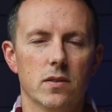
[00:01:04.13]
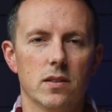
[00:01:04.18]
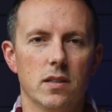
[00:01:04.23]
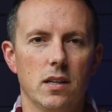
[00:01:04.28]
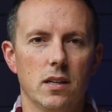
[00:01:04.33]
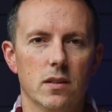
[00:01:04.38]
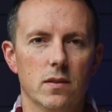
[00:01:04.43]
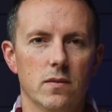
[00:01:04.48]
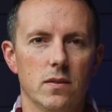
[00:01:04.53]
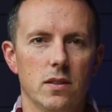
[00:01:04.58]
for the
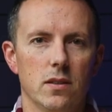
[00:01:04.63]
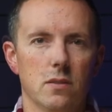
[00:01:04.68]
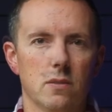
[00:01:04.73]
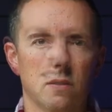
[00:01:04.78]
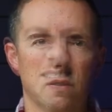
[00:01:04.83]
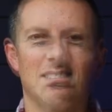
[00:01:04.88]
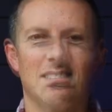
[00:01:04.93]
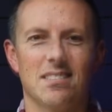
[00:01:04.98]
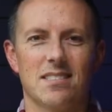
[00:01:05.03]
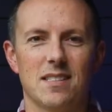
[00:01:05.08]
interview.
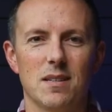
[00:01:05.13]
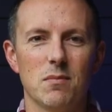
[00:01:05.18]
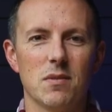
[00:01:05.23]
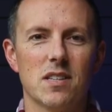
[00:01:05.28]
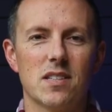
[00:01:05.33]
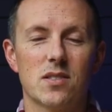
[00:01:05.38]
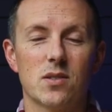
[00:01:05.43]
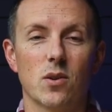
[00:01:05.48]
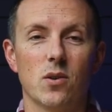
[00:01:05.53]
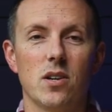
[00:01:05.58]
Some of
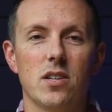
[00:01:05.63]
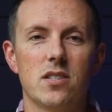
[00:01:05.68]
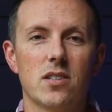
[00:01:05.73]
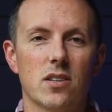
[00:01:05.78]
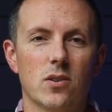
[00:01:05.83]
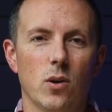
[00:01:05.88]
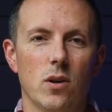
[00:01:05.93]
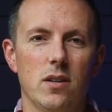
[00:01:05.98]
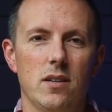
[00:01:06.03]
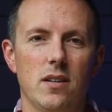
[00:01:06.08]
the stories you're
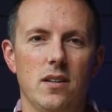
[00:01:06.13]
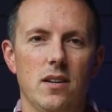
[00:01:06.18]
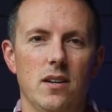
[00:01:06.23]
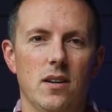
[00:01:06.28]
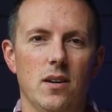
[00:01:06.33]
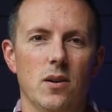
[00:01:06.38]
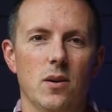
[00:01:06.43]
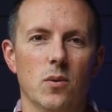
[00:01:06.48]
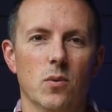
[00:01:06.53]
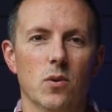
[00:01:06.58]
going to
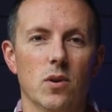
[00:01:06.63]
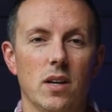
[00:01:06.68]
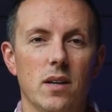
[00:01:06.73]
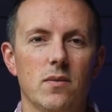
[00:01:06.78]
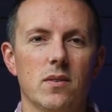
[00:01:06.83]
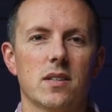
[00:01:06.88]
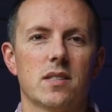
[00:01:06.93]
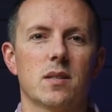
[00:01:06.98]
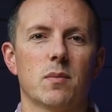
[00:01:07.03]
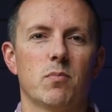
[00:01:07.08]
hear were
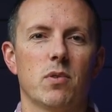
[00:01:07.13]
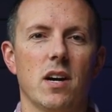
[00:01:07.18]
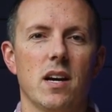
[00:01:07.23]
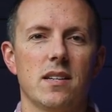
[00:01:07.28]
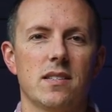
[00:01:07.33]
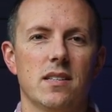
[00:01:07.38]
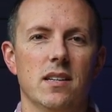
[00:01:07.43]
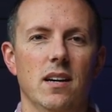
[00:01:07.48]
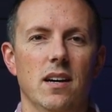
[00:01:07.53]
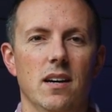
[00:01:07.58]
even a
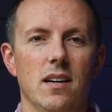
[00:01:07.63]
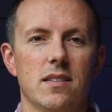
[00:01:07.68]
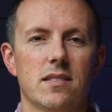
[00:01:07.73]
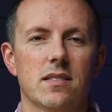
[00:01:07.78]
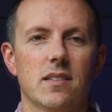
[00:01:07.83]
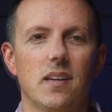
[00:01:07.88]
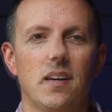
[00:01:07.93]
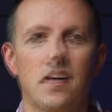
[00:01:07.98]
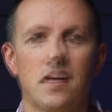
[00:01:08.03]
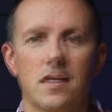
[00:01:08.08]
surprise to
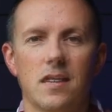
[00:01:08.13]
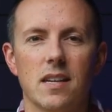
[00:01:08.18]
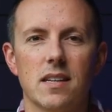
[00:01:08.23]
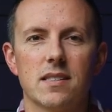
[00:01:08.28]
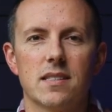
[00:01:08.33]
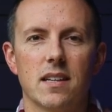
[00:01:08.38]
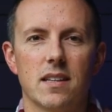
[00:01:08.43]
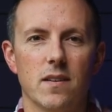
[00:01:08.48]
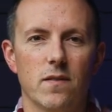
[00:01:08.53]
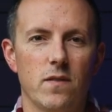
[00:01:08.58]
us,
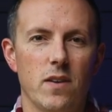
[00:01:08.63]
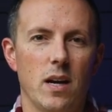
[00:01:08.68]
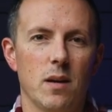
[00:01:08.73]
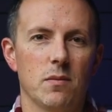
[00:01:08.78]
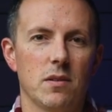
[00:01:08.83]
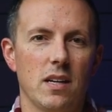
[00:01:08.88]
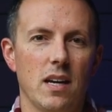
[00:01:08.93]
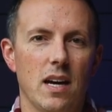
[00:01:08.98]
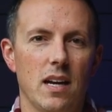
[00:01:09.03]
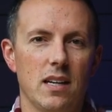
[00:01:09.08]
things that the
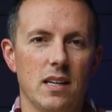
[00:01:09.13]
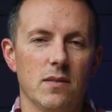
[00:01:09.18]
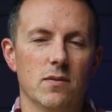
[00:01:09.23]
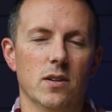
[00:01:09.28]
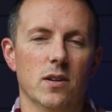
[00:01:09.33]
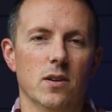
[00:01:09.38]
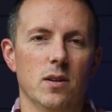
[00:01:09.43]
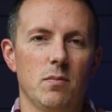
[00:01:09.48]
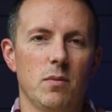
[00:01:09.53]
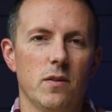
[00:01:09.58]
family hadn't even
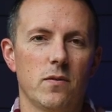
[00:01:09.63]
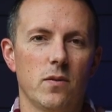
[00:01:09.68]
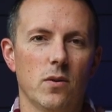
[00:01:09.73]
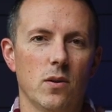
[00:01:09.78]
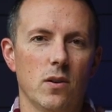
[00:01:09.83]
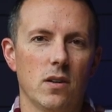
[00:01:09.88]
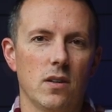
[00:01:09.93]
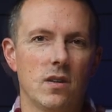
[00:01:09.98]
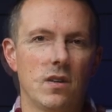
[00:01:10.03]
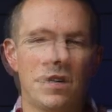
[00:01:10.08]
heard
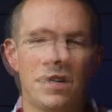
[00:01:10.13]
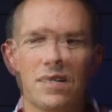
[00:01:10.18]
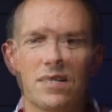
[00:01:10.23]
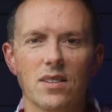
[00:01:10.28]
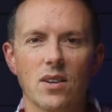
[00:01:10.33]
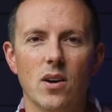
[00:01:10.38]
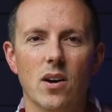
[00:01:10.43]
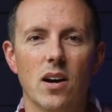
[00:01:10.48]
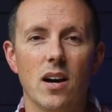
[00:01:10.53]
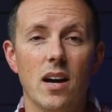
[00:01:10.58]
before.
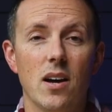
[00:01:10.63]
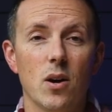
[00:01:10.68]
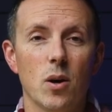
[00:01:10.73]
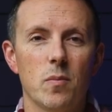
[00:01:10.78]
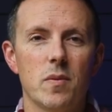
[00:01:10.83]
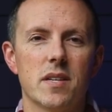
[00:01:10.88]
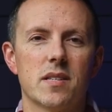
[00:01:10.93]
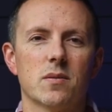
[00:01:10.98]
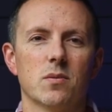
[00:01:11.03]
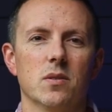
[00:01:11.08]
So I hope
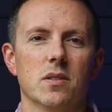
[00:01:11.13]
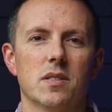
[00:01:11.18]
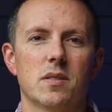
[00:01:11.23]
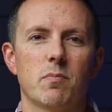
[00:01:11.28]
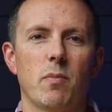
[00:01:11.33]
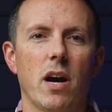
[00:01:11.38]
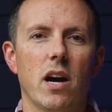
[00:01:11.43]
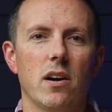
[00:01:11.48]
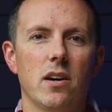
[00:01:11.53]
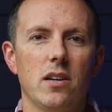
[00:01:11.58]
this will
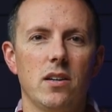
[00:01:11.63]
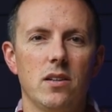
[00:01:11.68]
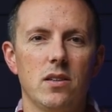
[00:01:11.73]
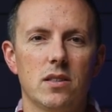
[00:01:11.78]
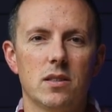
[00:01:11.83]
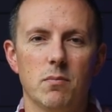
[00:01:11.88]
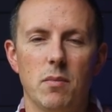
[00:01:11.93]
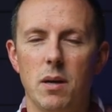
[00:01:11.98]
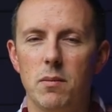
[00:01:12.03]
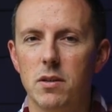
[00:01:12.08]
inspire you
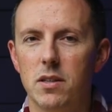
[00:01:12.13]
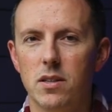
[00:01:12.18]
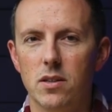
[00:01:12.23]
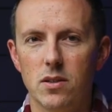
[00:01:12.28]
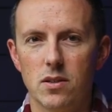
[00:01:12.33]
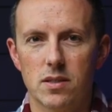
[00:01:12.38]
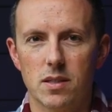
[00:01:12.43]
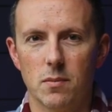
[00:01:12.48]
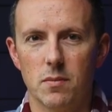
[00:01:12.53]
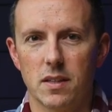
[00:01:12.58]
to maybe
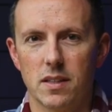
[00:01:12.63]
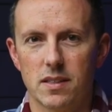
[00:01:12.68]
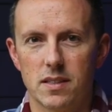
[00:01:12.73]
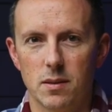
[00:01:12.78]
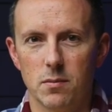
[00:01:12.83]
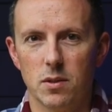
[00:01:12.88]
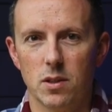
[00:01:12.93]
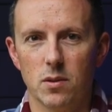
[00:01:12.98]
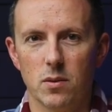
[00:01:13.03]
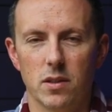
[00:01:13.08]
do something
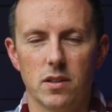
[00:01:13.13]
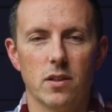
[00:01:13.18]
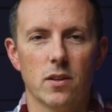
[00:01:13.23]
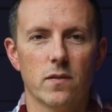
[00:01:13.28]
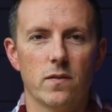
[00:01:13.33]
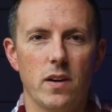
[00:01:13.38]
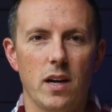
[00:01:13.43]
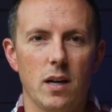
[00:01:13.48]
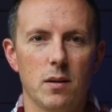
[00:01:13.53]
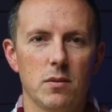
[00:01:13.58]
similar with your
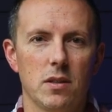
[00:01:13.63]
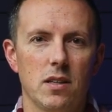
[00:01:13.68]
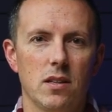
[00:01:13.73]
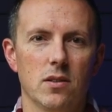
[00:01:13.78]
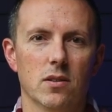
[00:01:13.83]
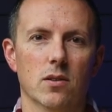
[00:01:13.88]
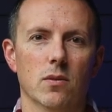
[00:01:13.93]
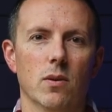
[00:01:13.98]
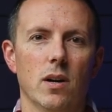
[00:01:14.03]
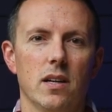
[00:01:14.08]
family
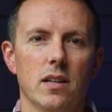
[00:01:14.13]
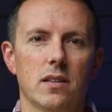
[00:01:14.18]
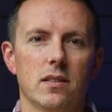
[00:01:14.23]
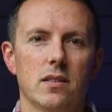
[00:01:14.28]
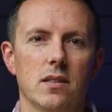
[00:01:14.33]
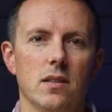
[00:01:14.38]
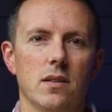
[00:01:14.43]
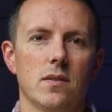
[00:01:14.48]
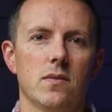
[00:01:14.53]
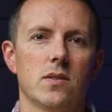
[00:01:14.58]
or
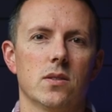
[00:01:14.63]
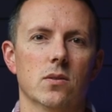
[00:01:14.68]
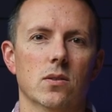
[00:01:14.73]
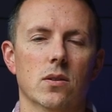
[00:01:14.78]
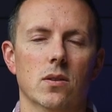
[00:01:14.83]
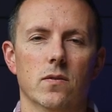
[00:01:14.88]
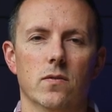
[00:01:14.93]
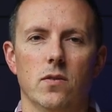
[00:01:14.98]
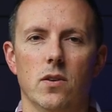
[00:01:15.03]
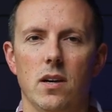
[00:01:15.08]
relatives
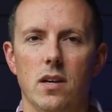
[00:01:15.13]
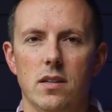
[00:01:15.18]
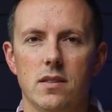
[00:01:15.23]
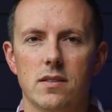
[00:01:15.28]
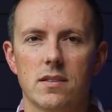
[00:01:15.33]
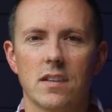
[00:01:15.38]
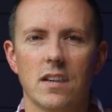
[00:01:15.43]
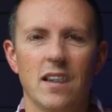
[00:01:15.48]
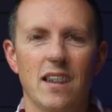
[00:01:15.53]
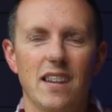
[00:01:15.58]
or
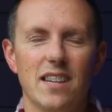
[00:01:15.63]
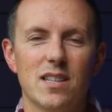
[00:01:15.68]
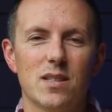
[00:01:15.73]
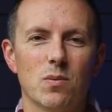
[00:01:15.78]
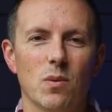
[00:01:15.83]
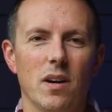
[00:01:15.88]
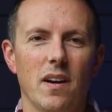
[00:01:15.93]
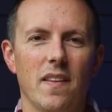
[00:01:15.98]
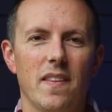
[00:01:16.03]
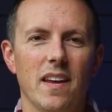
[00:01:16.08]
friends. I just
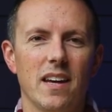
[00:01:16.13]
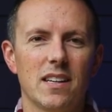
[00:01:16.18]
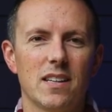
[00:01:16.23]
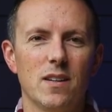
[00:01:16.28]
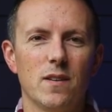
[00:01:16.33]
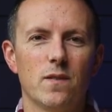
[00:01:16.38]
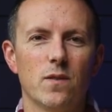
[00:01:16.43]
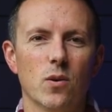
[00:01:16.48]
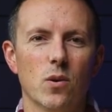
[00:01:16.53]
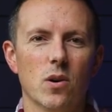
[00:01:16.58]
want to thank
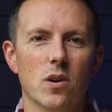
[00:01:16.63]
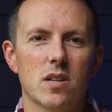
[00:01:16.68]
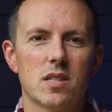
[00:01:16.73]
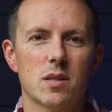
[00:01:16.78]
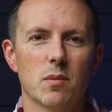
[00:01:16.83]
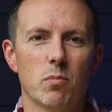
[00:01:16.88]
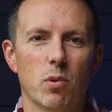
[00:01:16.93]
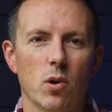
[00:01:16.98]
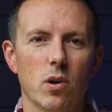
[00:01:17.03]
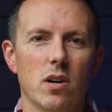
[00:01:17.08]
you for
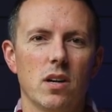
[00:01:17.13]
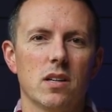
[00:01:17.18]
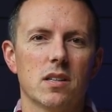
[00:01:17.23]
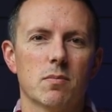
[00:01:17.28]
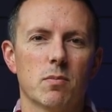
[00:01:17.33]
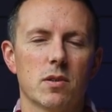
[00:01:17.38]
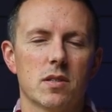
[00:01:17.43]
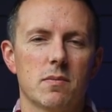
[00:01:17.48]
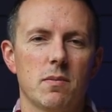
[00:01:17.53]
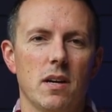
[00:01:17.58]
supporting
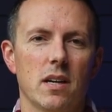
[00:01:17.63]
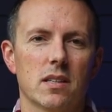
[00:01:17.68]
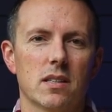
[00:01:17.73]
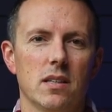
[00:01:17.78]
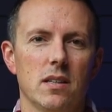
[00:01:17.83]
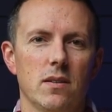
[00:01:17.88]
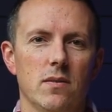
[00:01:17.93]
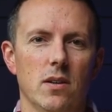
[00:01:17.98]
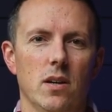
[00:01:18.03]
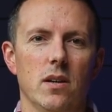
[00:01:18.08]

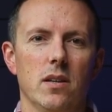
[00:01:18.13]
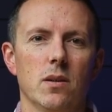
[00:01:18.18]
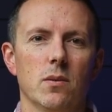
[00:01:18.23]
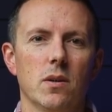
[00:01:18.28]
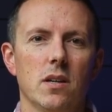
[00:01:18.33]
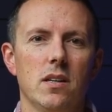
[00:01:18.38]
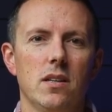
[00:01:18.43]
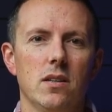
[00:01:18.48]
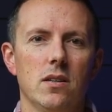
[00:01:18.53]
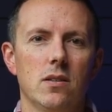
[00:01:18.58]
Perspective and all that
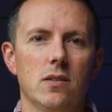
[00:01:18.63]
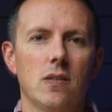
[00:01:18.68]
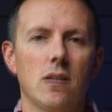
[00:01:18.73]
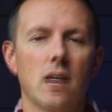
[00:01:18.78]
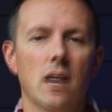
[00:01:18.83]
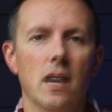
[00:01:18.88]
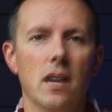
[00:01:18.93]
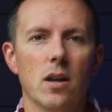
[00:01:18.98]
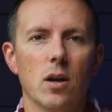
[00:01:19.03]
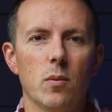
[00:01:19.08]
we do.
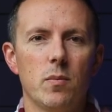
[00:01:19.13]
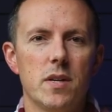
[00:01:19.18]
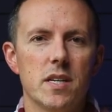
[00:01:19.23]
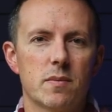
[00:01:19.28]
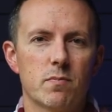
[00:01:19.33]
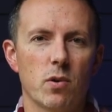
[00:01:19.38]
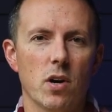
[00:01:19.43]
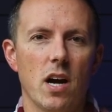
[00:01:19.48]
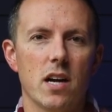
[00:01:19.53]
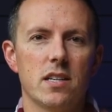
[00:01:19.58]
I hope this
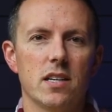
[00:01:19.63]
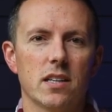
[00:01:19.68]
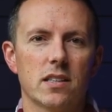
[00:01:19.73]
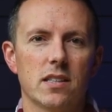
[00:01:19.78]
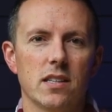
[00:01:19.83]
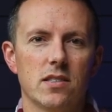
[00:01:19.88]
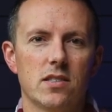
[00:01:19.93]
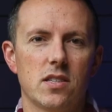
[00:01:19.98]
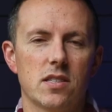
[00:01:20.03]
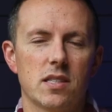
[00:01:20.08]

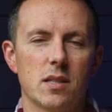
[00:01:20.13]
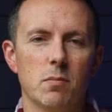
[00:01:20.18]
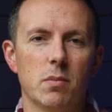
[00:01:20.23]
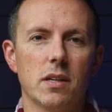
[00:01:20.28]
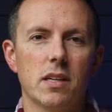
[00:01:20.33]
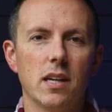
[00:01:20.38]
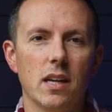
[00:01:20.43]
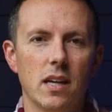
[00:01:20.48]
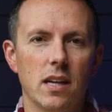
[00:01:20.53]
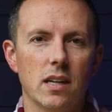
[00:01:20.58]
project is just the
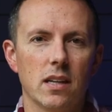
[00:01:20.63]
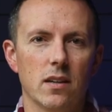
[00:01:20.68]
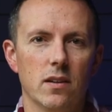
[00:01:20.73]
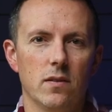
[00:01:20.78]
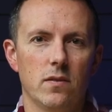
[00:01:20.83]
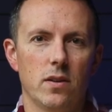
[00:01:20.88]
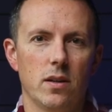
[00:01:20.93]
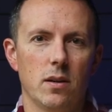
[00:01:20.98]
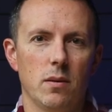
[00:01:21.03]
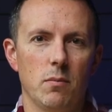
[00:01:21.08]
beginning
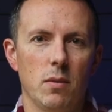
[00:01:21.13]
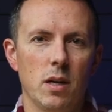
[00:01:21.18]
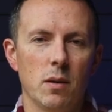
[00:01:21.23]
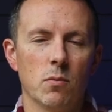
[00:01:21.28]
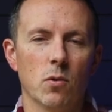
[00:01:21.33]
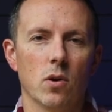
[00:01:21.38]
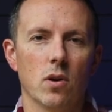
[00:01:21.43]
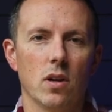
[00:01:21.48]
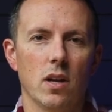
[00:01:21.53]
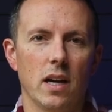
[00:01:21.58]
of many
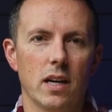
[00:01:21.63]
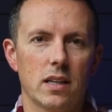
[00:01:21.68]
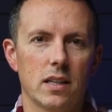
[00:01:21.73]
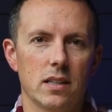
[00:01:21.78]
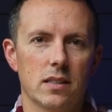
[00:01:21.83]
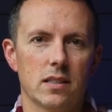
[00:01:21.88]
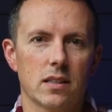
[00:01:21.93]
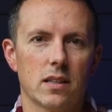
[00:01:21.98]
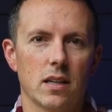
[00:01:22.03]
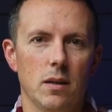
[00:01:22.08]
more like
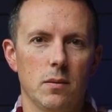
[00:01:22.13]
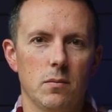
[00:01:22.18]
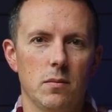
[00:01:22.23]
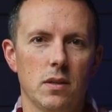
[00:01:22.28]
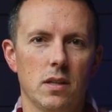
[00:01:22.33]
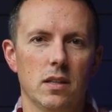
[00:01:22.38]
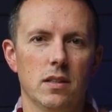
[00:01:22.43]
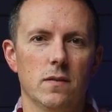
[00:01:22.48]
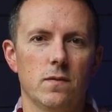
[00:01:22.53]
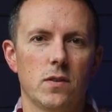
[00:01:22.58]
it to come
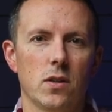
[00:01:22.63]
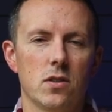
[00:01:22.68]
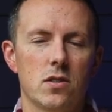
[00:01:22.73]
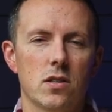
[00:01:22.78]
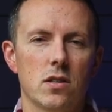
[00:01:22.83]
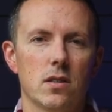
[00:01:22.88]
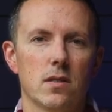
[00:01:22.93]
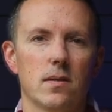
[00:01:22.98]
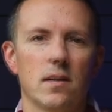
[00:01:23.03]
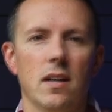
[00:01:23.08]
in the
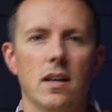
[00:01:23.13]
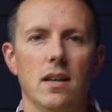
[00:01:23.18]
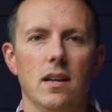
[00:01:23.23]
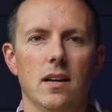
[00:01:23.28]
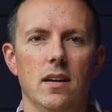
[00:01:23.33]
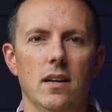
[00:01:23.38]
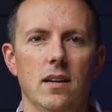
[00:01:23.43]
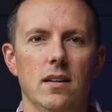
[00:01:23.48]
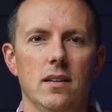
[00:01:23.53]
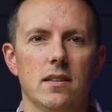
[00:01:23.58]
future,
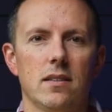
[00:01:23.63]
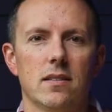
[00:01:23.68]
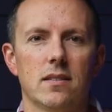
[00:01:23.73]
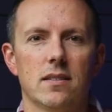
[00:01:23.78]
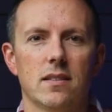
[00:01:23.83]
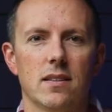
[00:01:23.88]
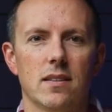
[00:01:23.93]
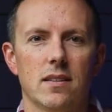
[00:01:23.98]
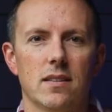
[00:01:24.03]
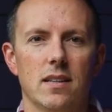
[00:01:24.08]
and
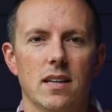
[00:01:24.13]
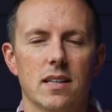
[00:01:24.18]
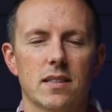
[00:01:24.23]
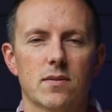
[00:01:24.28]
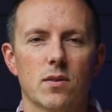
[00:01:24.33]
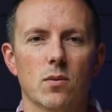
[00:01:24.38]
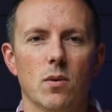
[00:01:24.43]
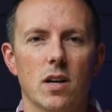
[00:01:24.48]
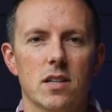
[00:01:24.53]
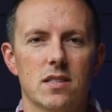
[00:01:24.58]
thanks
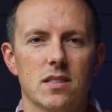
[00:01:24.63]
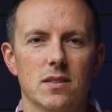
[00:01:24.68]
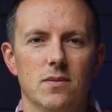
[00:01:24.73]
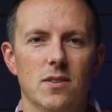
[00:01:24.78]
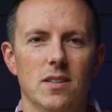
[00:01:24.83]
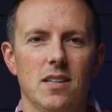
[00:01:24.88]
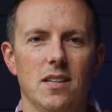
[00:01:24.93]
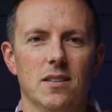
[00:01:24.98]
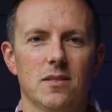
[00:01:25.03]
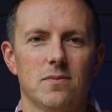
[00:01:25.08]
for watching the
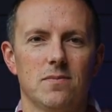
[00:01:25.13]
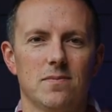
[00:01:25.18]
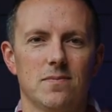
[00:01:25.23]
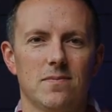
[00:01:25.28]
video.